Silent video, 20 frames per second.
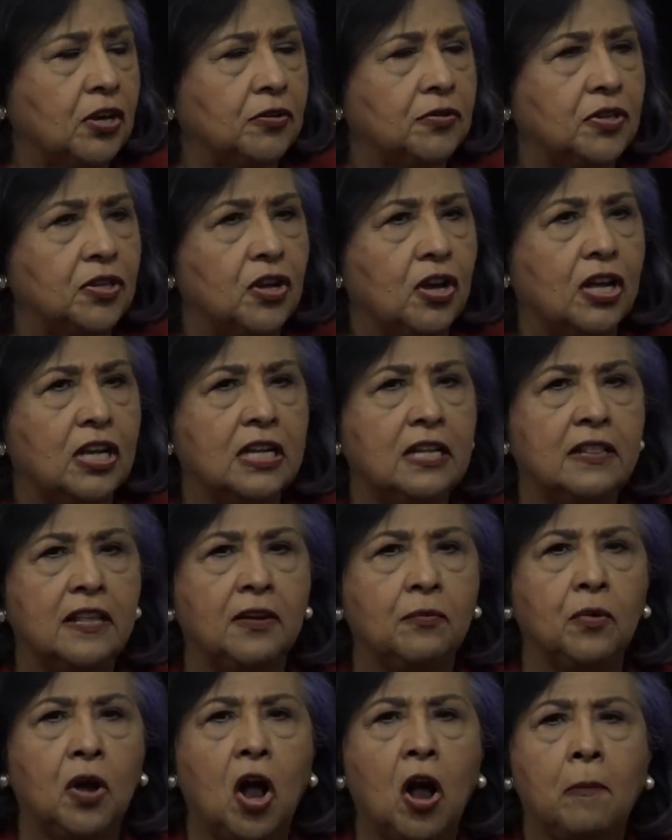goes on, and
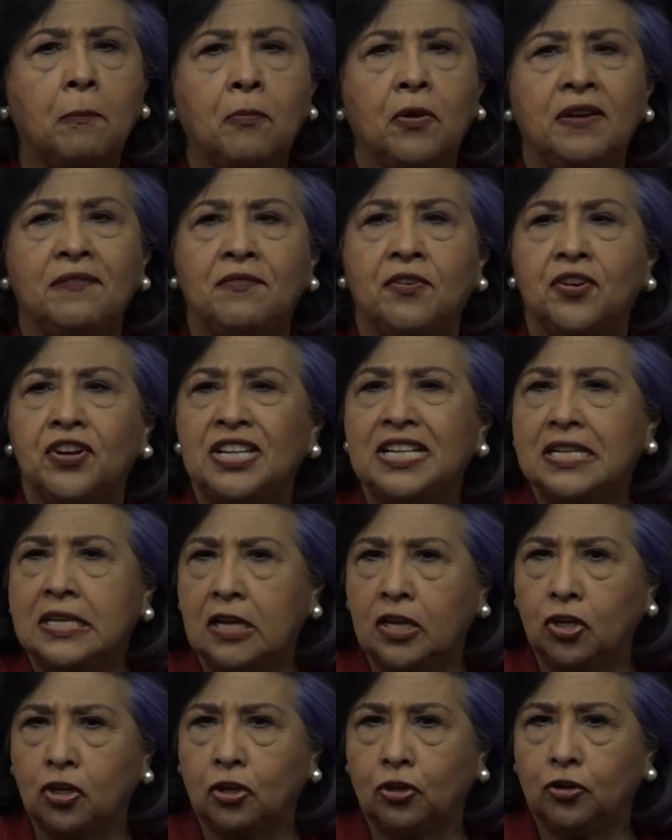they operate very
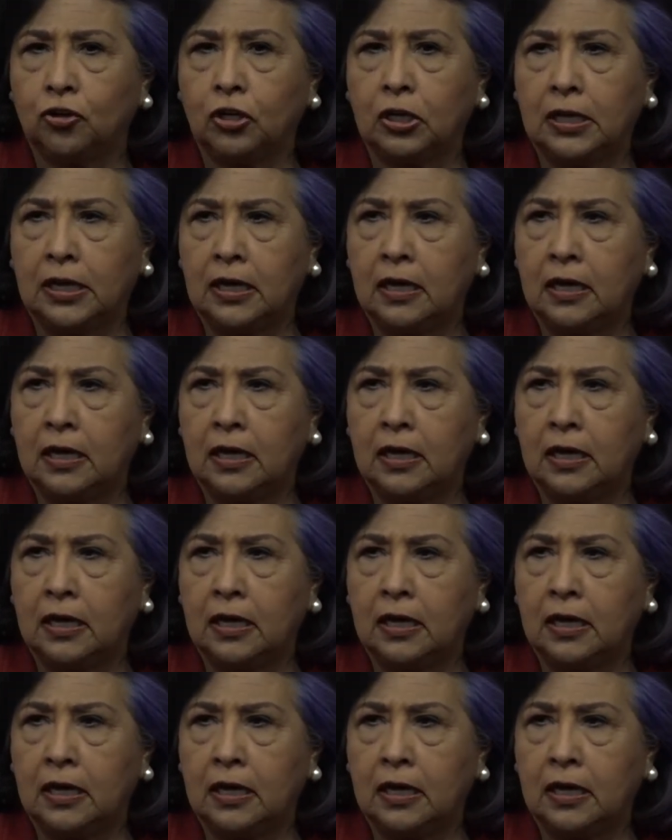singularly.